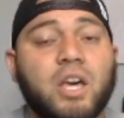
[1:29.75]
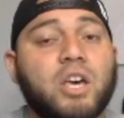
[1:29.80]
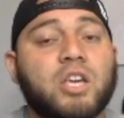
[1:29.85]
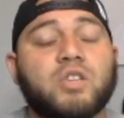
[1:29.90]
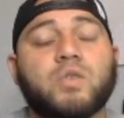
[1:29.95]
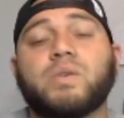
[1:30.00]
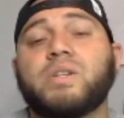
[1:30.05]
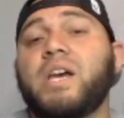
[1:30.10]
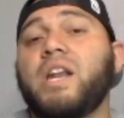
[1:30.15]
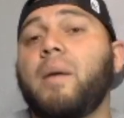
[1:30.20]

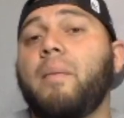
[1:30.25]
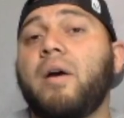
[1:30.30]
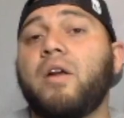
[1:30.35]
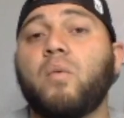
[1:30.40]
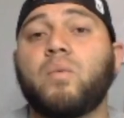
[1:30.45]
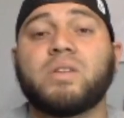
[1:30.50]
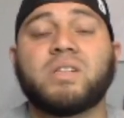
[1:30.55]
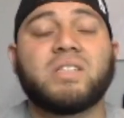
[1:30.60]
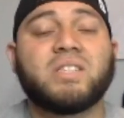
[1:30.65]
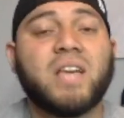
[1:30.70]
So as anybody
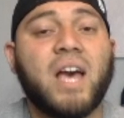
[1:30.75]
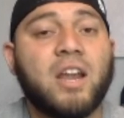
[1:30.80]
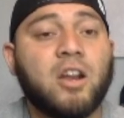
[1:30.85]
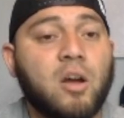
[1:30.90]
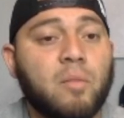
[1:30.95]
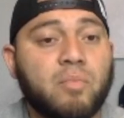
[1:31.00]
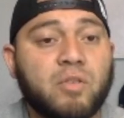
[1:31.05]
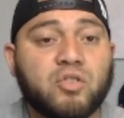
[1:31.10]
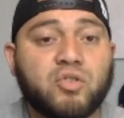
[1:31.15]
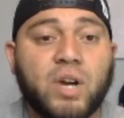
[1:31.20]
wants to sign
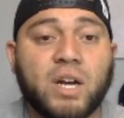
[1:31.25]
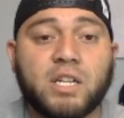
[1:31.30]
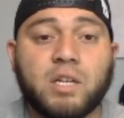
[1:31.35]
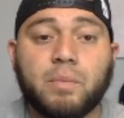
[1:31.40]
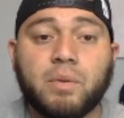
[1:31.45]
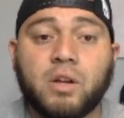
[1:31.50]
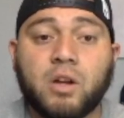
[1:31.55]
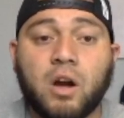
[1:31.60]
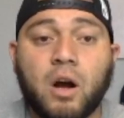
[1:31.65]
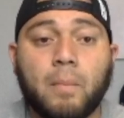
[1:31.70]
up and try to
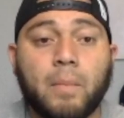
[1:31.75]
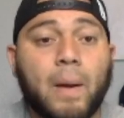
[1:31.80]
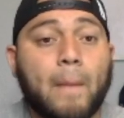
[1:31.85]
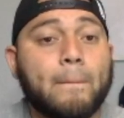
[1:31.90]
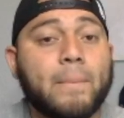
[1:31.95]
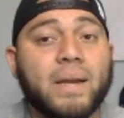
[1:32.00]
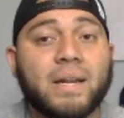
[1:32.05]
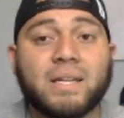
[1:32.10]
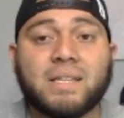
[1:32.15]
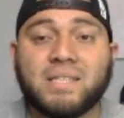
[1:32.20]
become a
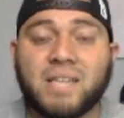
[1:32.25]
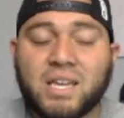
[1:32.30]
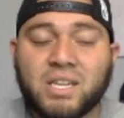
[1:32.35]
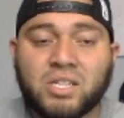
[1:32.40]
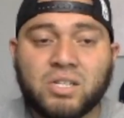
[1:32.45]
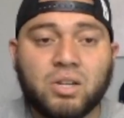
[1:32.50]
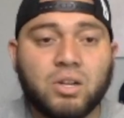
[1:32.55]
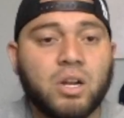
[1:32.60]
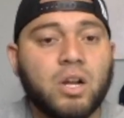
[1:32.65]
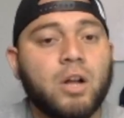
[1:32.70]
beta
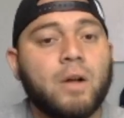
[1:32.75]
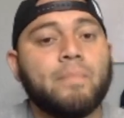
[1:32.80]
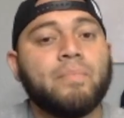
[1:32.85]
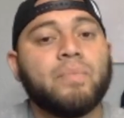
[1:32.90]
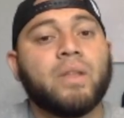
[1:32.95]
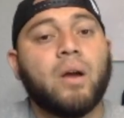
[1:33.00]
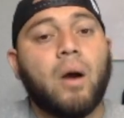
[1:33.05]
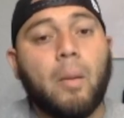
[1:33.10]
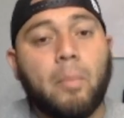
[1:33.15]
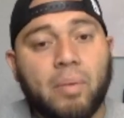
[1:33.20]
tester,
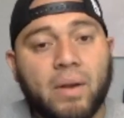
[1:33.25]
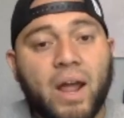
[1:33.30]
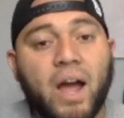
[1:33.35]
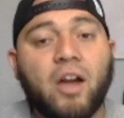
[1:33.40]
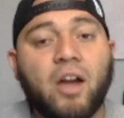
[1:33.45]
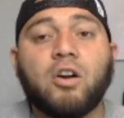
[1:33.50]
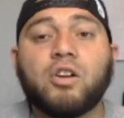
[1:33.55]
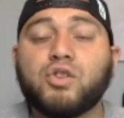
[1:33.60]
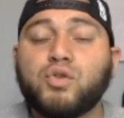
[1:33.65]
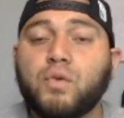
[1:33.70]
apply
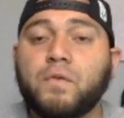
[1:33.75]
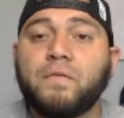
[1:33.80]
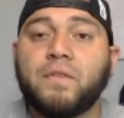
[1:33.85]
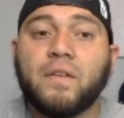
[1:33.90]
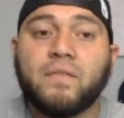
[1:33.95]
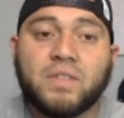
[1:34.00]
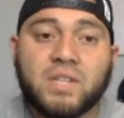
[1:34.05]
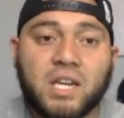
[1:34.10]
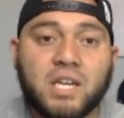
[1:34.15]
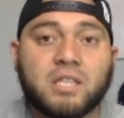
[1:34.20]
on June
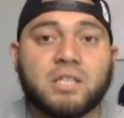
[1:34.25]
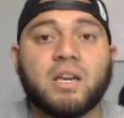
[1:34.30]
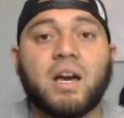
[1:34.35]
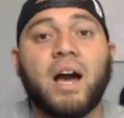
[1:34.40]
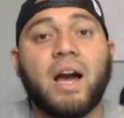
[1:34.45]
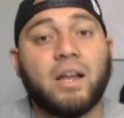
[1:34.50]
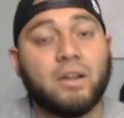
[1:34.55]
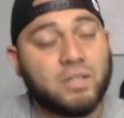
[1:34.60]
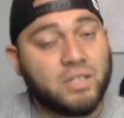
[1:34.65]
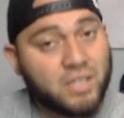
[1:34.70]
15th.
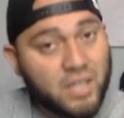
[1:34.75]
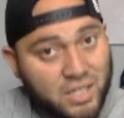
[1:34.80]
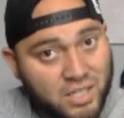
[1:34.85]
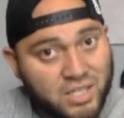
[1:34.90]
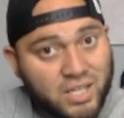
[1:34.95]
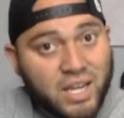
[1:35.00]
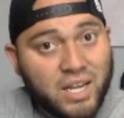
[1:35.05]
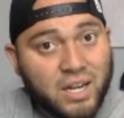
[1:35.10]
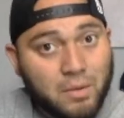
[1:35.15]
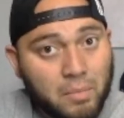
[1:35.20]
As I
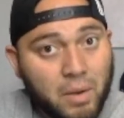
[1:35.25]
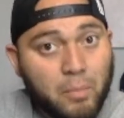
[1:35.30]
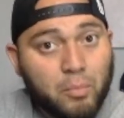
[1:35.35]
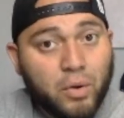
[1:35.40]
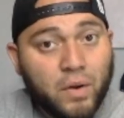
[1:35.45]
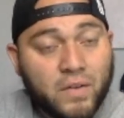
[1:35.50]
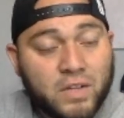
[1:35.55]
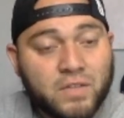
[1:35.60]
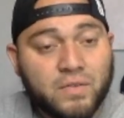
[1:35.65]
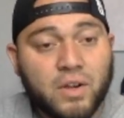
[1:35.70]
said in my
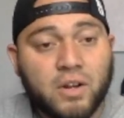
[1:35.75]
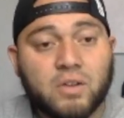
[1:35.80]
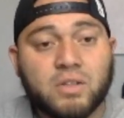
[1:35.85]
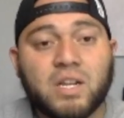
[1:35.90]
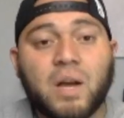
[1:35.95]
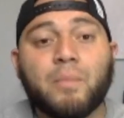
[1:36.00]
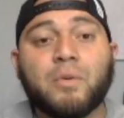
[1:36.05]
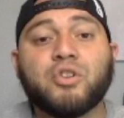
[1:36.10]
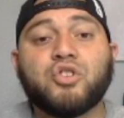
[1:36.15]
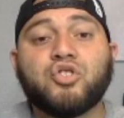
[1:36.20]
previous videos,
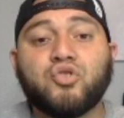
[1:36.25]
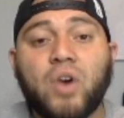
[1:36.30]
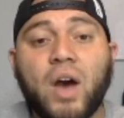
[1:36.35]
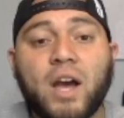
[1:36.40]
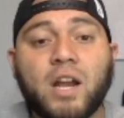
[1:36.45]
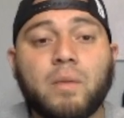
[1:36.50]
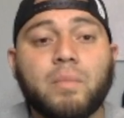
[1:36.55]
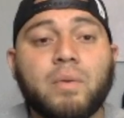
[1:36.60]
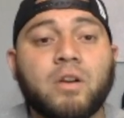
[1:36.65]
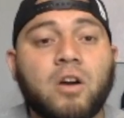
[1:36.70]
I'm gonna
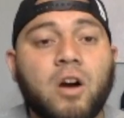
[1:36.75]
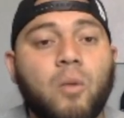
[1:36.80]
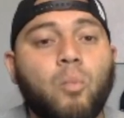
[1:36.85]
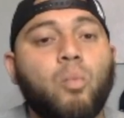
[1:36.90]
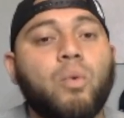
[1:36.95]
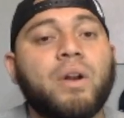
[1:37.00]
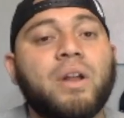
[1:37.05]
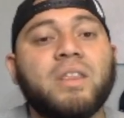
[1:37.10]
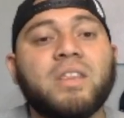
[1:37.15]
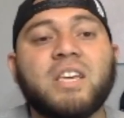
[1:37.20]
try to become
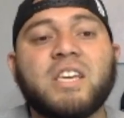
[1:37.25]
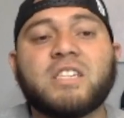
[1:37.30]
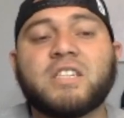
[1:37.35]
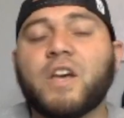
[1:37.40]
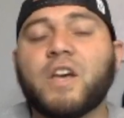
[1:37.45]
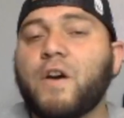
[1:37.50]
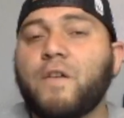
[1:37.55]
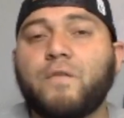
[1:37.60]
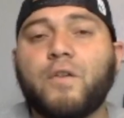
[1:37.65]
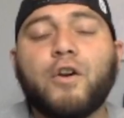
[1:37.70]
one of these
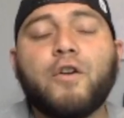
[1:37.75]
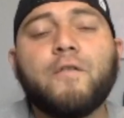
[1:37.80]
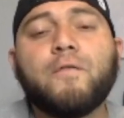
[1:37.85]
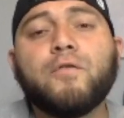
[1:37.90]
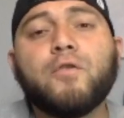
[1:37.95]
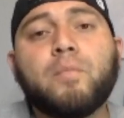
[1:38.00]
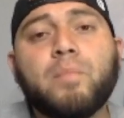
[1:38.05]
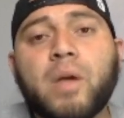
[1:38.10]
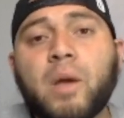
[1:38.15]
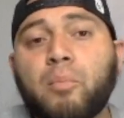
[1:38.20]
very
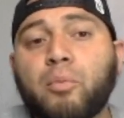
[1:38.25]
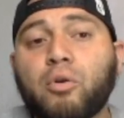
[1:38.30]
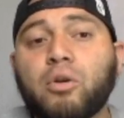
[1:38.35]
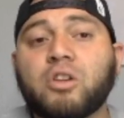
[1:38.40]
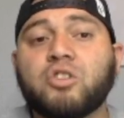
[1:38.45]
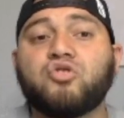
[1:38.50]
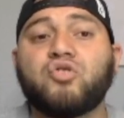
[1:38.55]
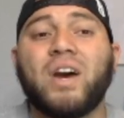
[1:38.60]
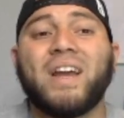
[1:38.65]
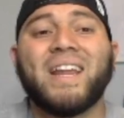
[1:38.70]
few
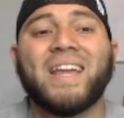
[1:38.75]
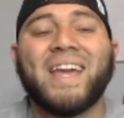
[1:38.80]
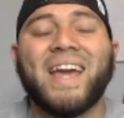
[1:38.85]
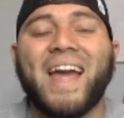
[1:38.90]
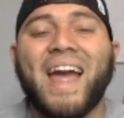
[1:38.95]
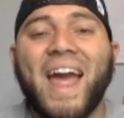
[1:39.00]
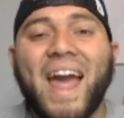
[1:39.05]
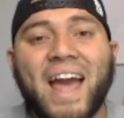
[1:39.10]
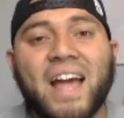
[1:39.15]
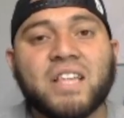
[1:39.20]
people trying to
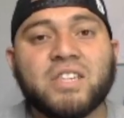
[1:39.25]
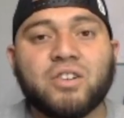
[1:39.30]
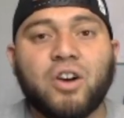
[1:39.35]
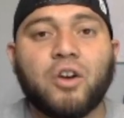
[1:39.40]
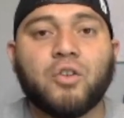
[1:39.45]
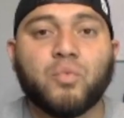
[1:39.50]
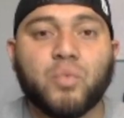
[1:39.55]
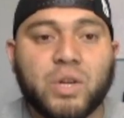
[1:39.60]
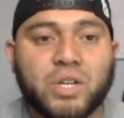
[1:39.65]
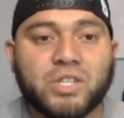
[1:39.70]
get
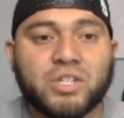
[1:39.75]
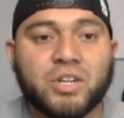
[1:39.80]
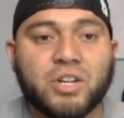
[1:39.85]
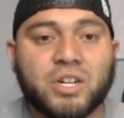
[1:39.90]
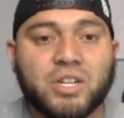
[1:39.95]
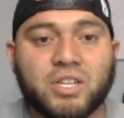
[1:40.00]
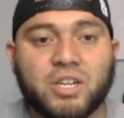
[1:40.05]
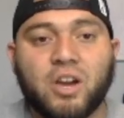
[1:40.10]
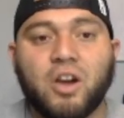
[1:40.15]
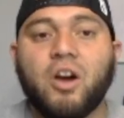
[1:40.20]
hands-on
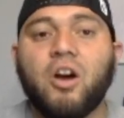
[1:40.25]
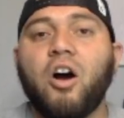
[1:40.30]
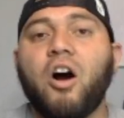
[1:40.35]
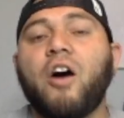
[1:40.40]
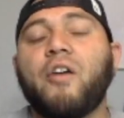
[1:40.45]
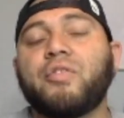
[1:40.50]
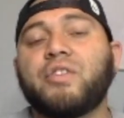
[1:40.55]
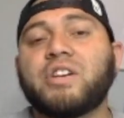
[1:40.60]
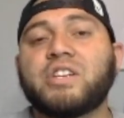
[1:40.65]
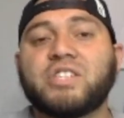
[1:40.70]
research
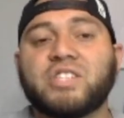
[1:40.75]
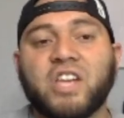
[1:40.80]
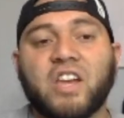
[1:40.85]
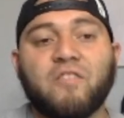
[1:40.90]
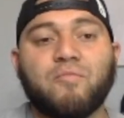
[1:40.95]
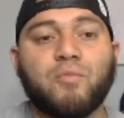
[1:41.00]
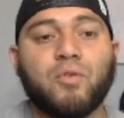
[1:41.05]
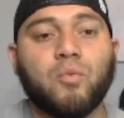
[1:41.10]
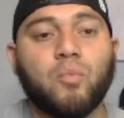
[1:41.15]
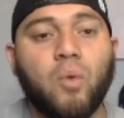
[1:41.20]
on their
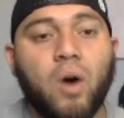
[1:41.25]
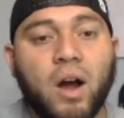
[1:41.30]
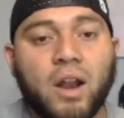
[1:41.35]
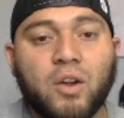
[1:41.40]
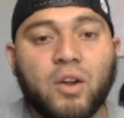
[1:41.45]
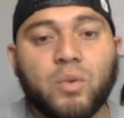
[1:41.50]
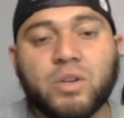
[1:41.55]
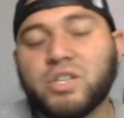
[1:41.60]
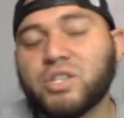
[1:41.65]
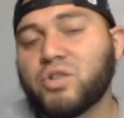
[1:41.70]
SafeMoon
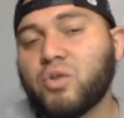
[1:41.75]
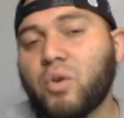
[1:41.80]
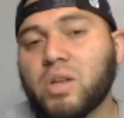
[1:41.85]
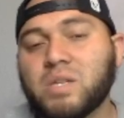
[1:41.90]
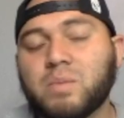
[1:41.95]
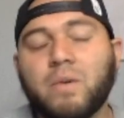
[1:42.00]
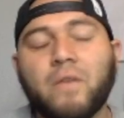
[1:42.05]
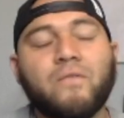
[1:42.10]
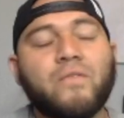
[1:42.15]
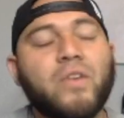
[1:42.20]
wallet, which is going
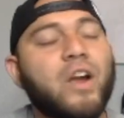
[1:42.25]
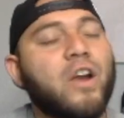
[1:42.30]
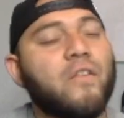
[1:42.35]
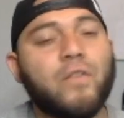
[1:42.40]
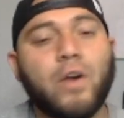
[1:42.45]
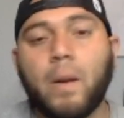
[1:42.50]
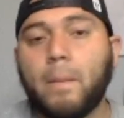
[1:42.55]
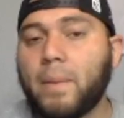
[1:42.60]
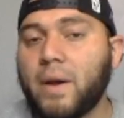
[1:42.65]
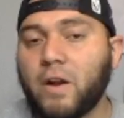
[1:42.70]
to be very,
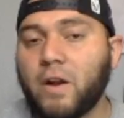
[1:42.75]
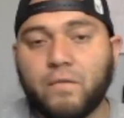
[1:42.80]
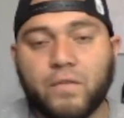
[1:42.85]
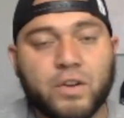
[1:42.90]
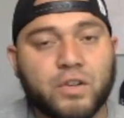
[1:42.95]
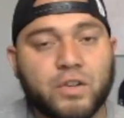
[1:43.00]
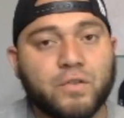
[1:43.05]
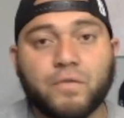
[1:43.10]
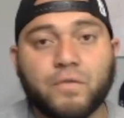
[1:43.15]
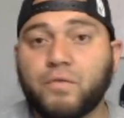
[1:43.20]
very
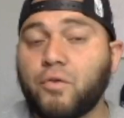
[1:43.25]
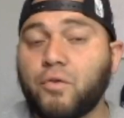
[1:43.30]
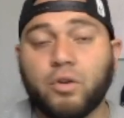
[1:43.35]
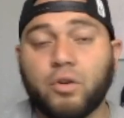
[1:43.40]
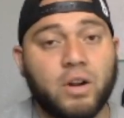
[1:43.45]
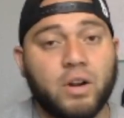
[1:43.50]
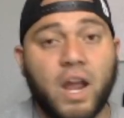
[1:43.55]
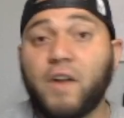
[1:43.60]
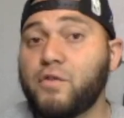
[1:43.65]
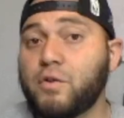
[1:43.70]
beneficial
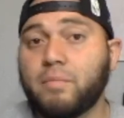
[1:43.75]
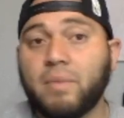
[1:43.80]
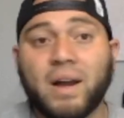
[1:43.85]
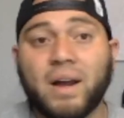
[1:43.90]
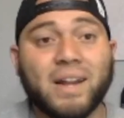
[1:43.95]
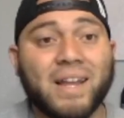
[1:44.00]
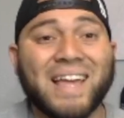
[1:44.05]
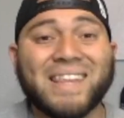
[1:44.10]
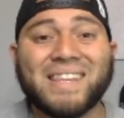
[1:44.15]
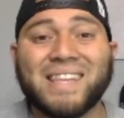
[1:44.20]
for
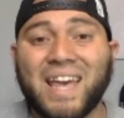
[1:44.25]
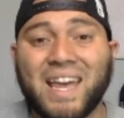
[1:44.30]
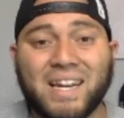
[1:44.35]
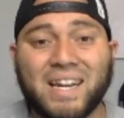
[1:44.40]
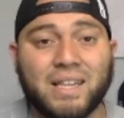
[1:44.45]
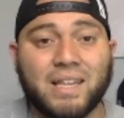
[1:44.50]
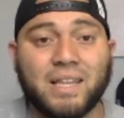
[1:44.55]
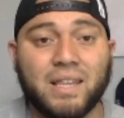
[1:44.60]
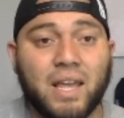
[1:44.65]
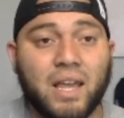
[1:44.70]
everybody at the end
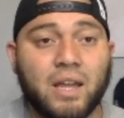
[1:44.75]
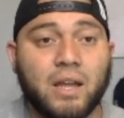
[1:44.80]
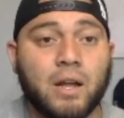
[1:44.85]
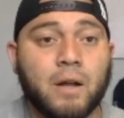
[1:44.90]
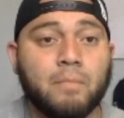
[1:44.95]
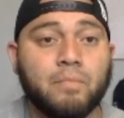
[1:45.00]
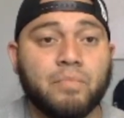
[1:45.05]
of the day.